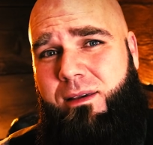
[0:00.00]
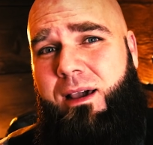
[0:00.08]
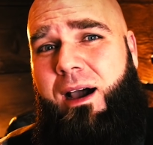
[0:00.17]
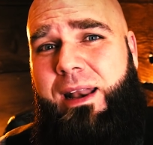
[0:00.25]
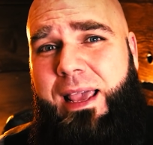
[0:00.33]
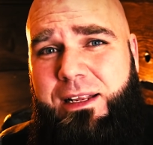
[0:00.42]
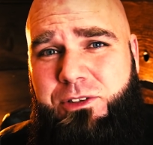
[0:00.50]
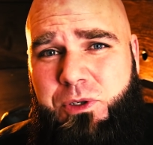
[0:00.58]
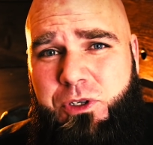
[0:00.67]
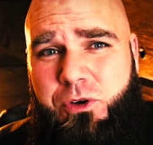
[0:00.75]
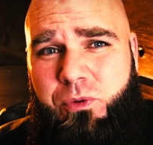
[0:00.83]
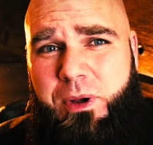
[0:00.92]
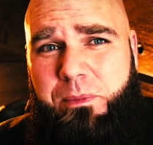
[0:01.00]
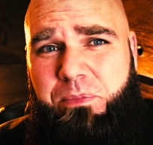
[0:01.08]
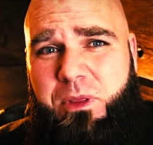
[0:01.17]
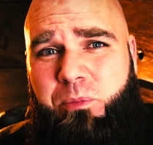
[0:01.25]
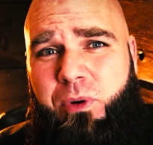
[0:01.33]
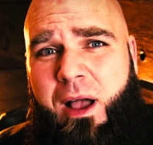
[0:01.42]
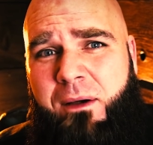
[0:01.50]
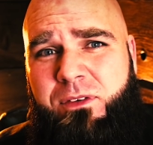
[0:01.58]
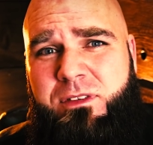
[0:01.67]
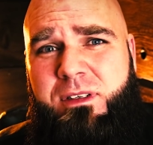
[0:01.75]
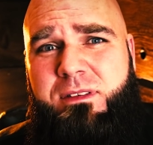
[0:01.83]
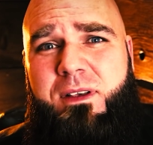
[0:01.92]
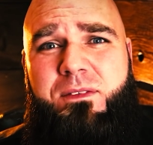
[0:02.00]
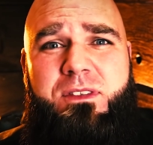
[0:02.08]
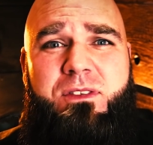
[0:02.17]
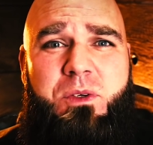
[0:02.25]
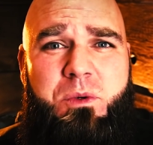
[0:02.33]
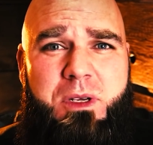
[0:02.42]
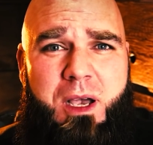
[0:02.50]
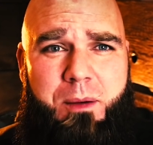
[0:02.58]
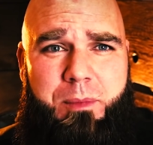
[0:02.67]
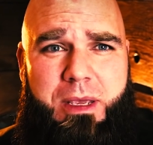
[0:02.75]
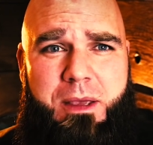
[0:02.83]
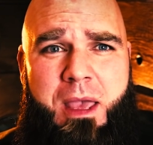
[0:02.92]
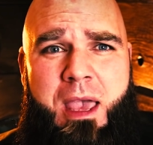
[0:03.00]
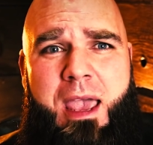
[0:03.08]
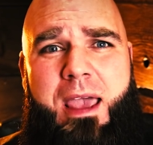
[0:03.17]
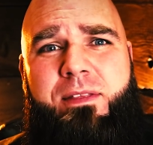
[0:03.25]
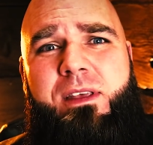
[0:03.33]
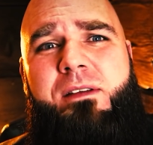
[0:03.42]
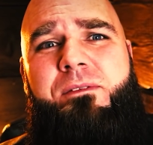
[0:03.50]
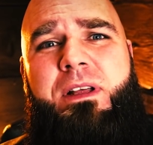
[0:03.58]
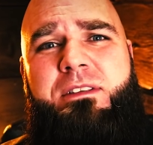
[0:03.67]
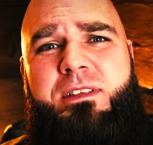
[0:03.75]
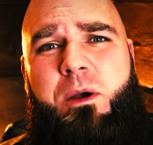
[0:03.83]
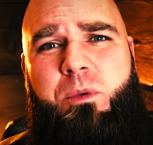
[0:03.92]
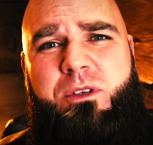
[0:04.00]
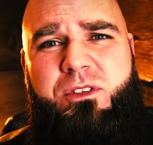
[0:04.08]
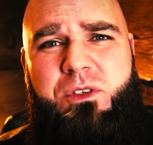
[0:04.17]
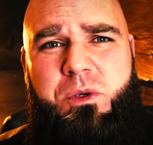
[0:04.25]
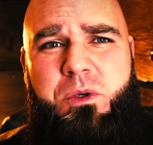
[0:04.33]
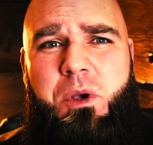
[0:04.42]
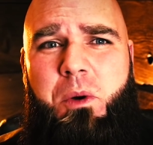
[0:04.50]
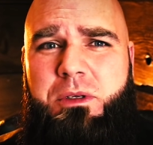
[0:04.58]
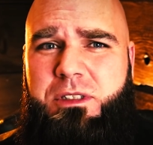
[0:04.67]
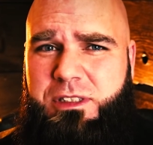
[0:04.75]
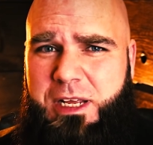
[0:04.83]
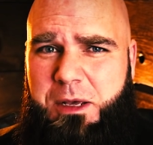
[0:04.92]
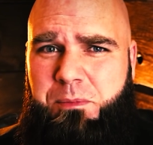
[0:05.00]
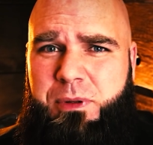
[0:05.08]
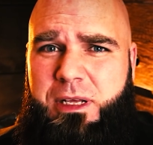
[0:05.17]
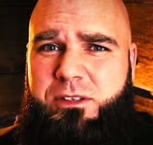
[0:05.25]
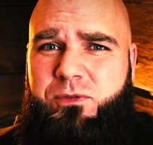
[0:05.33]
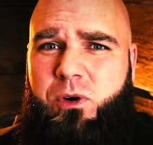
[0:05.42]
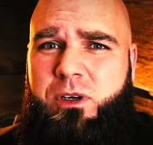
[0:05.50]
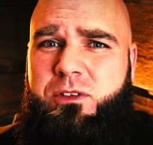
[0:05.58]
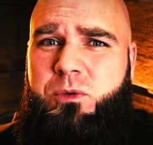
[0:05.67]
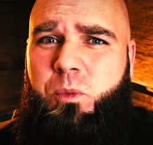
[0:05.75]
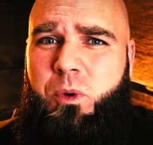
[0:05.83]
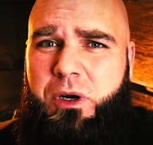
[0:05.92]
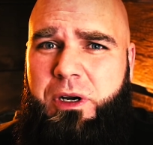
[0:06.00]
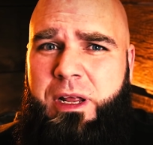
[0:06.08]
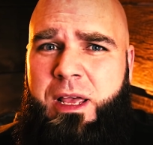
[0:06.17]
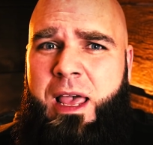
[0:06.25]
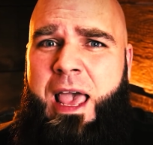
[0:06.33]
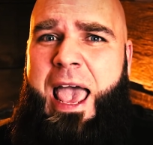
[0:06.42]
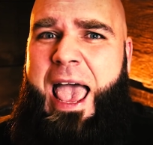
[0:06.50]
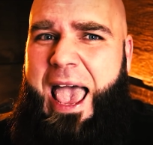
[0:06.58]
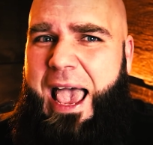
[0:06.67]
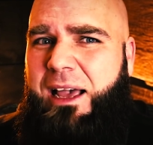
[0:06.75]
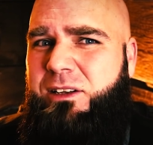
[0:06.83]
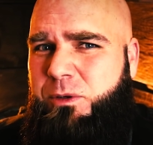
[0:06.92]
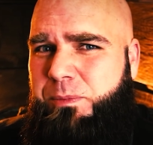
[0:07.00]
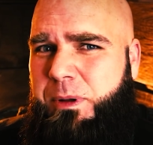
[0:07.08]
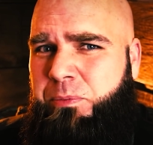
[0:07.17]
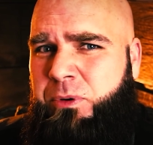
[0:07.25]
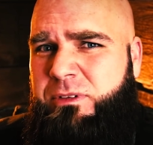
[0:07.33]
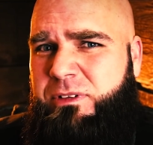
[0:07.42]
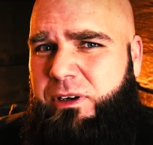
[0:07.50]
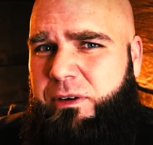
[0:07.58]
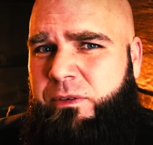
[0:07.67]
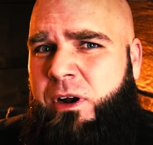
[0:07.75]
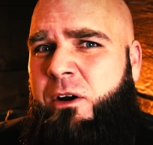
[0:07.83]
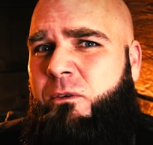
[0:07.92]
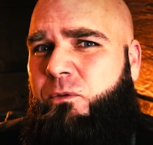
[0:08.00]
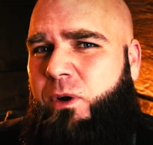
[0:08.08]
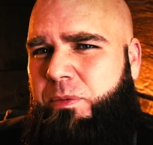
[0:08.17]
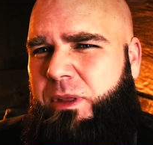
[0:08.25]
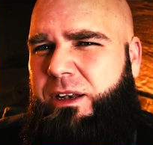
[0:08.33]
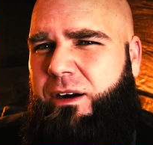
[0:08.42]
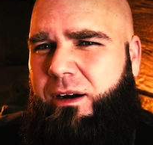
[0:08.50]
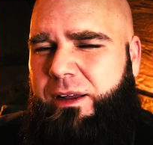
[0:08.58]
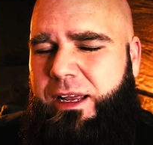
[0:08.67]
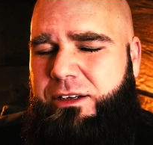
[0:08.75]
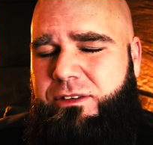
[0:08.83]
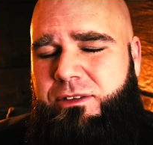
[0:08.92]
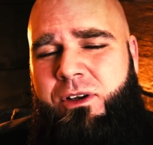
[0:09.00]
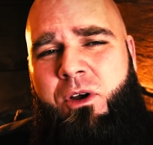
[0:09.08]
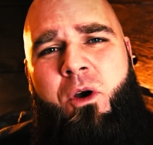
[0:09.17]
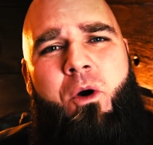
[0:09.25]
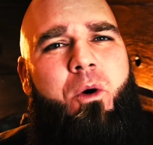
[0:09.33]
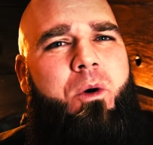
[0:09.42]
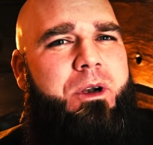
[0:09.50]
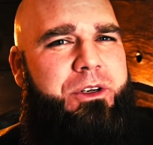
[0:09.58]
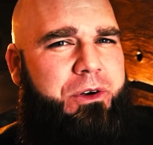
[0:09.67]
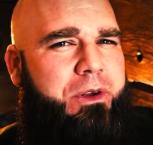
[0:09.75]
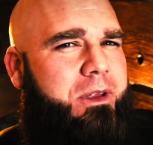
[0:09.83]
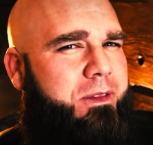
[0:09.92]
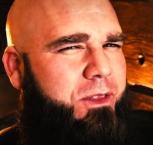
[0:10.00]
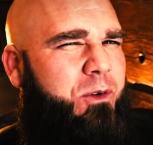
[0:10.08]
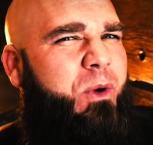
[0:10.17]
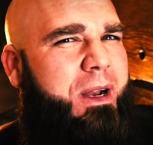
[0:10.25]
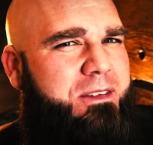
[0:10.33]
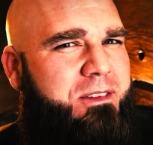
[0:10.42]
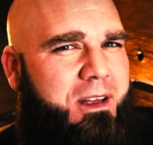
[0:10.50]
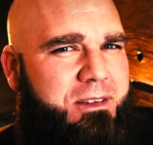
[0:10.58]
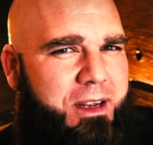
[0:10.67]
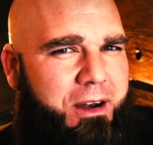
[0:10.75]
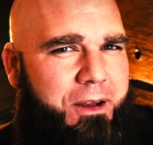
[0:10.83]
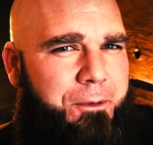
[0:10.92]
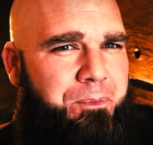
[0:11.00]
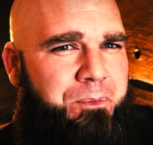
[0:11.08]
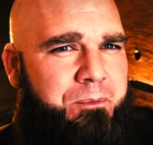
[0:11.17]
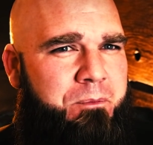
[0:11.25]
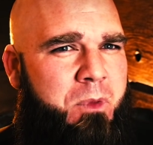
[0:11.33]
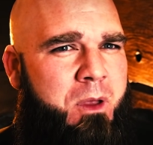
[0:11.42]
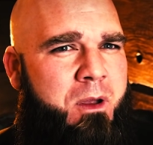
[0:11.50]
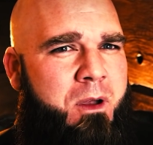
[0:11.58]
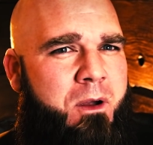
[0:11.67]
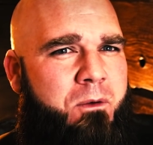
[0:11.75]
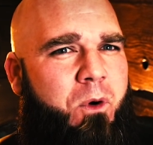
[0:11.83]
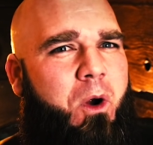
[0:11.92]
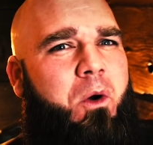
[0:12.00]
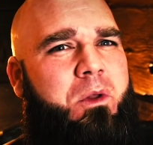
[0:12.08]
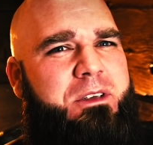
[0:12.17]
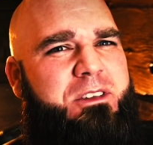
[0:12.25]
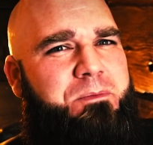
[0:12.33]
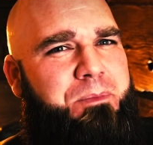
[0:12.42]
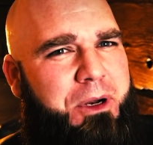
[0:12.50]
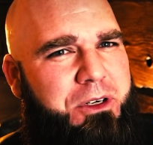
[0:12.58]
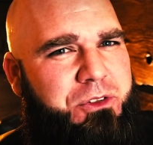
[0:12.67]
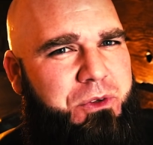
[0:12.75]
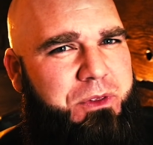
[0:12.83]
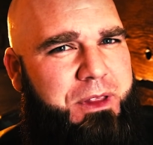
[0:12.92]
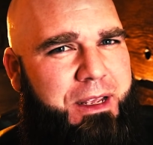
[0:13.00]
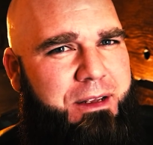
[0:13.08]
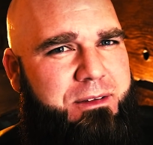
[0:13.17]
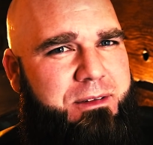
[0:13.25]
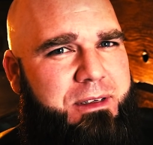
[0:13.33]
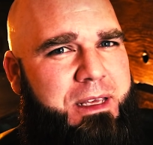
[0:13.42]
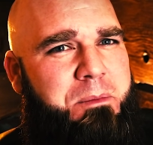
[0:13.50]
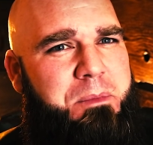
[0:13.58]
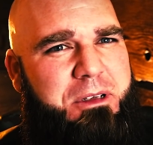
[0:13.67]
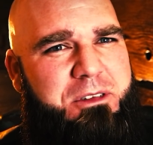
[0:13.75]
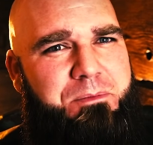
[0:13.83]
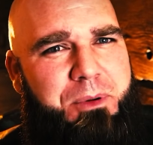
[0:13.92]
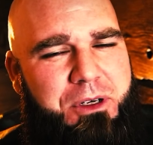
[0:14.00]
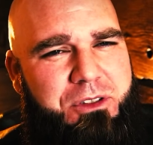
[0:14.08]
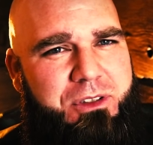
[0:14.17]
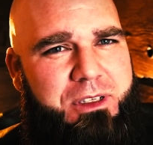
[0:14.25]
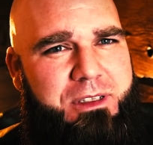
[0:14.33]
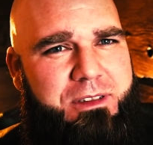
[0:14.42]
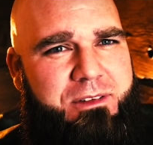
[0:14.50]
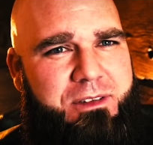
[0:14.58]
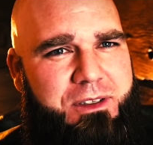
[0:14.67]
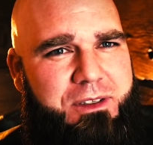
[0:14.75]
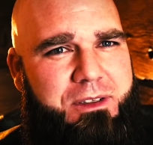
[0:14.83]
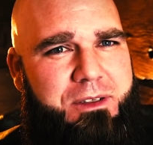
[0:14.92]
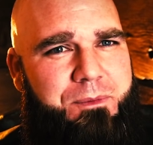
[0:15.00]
God had to encrypt the prophecies of his soon coming, and the events that were soon going to take place, for his word had to be preserved from the Dark Ages or during the Renaissance era, where only spiritual things can be spiritually discerned.